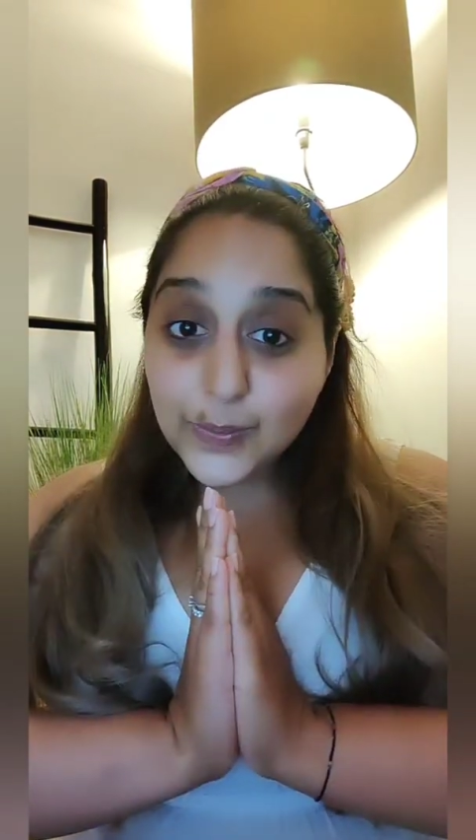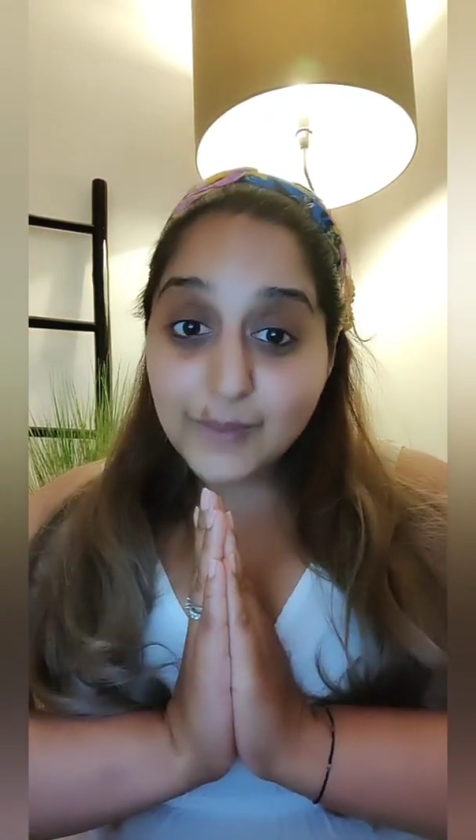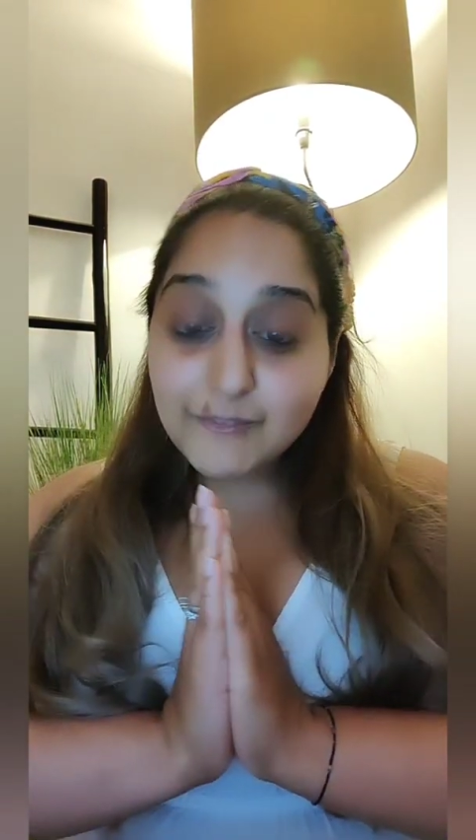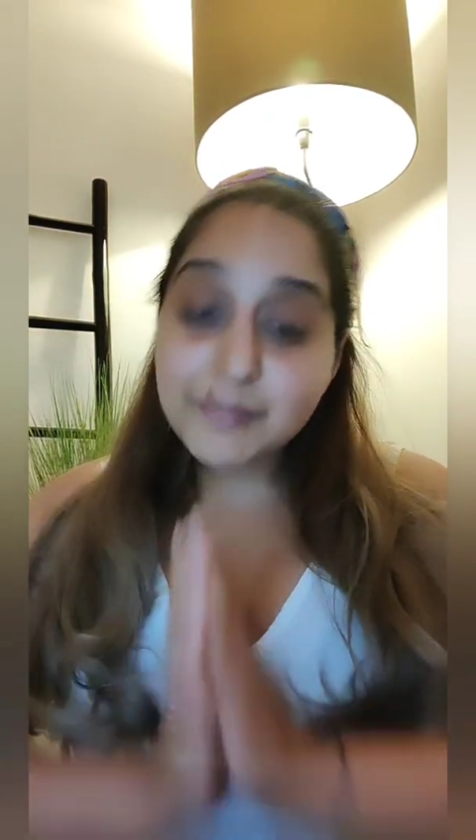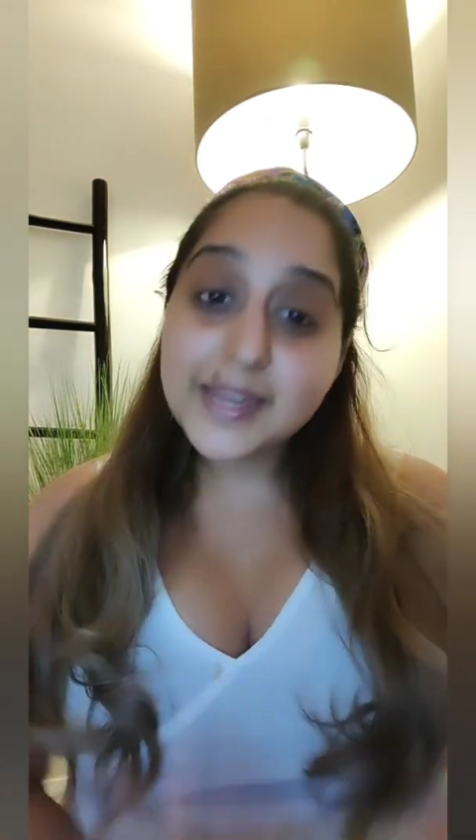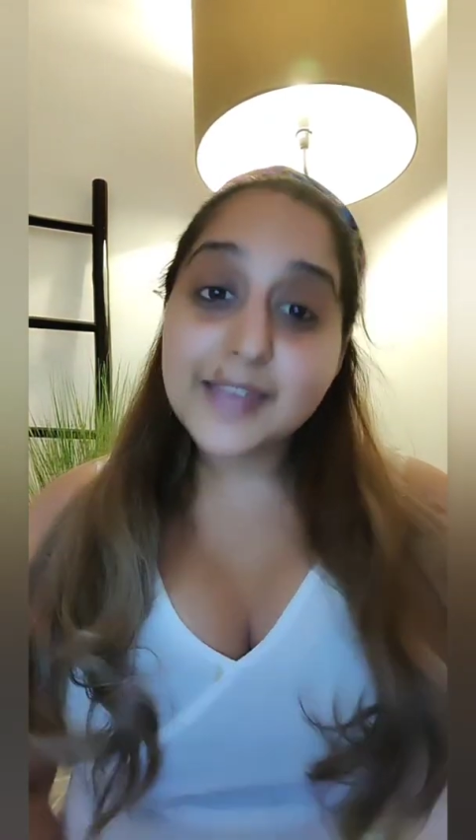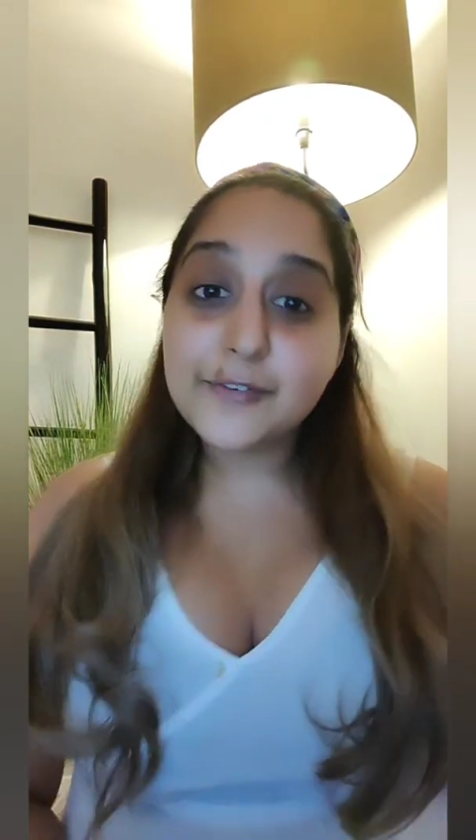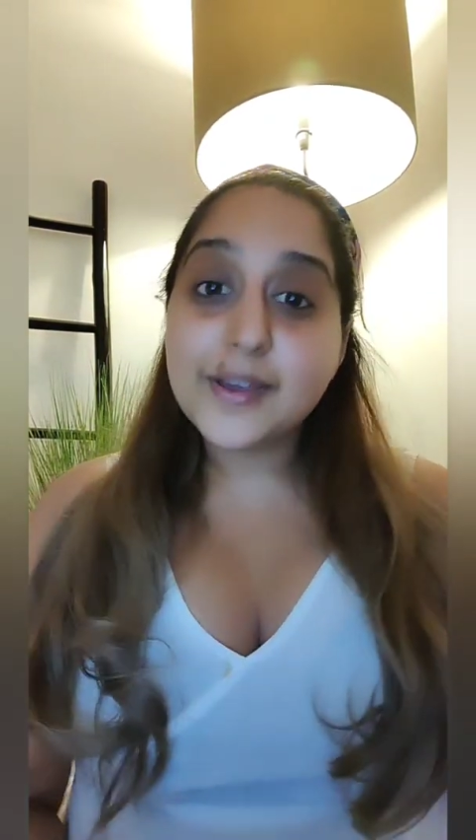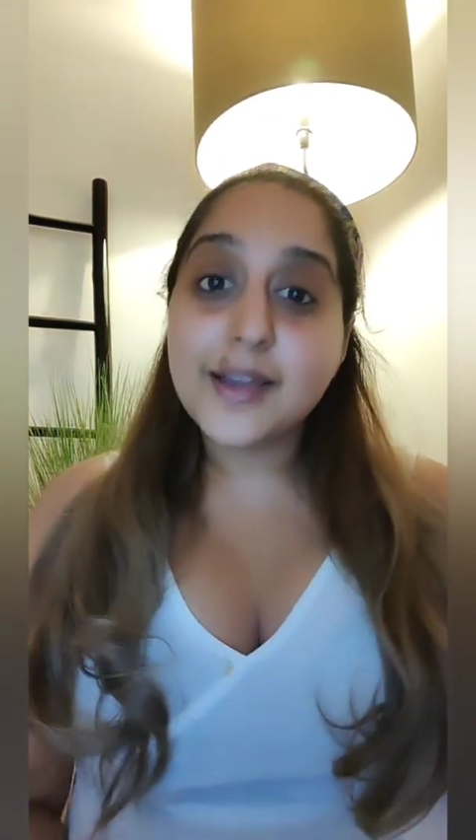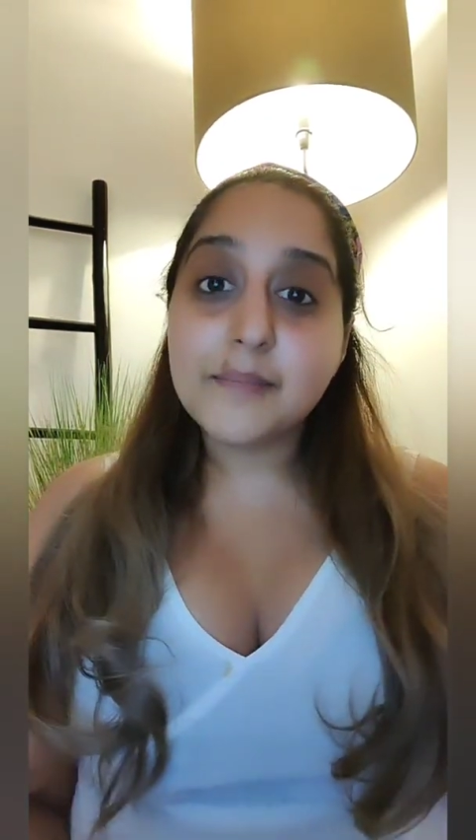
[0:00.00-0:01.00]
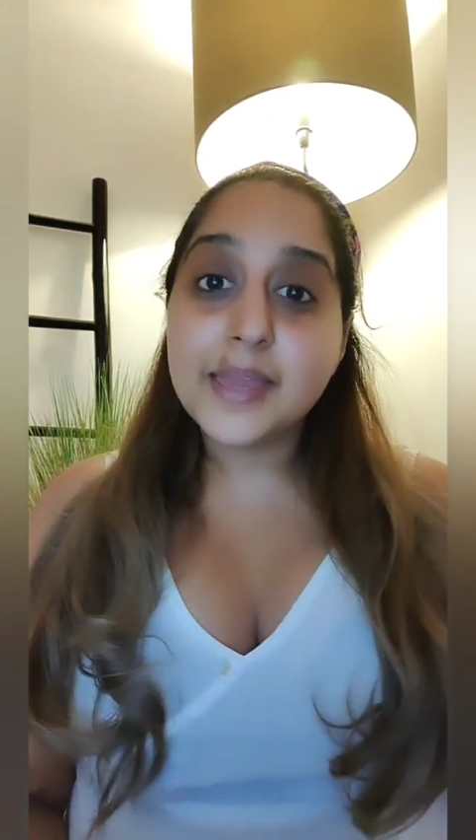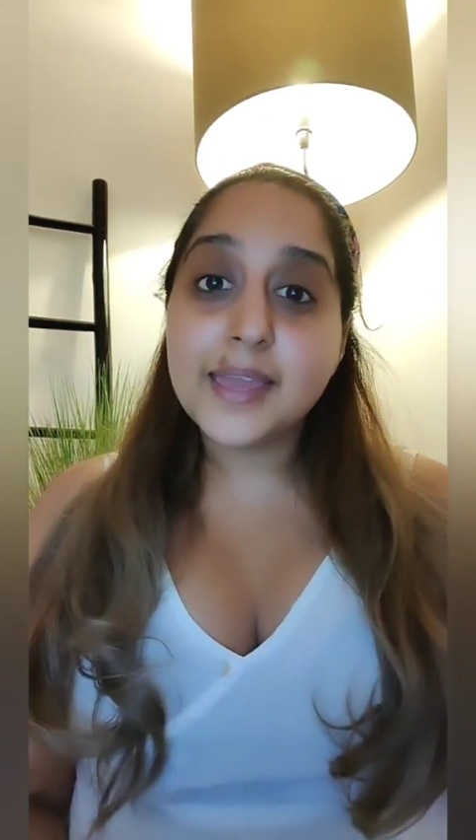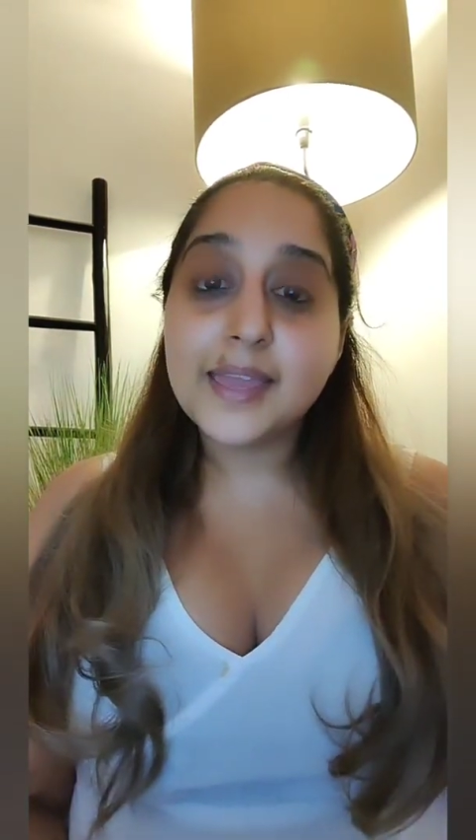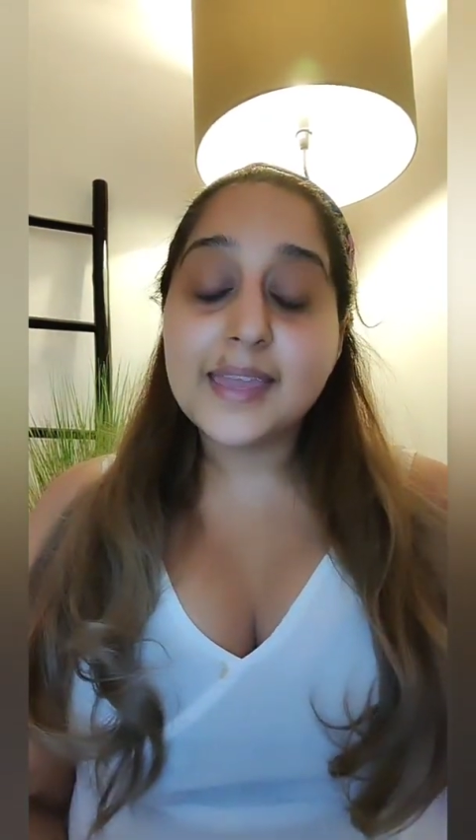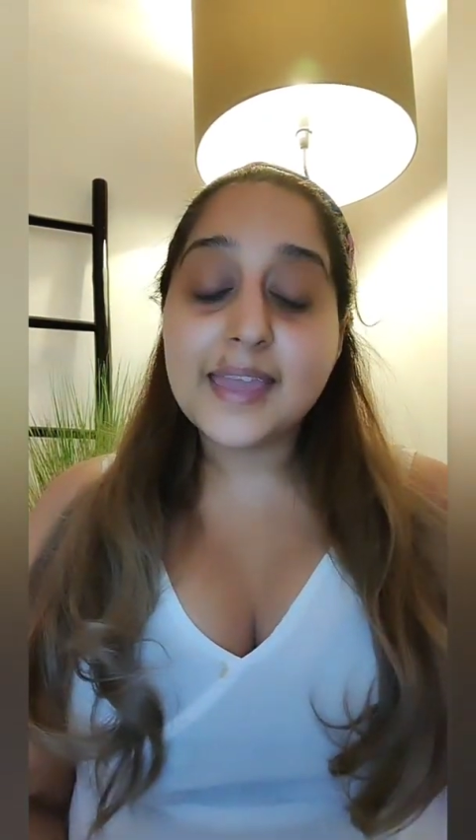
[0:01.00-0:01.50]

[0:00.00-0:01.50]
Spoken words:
everybody for coming,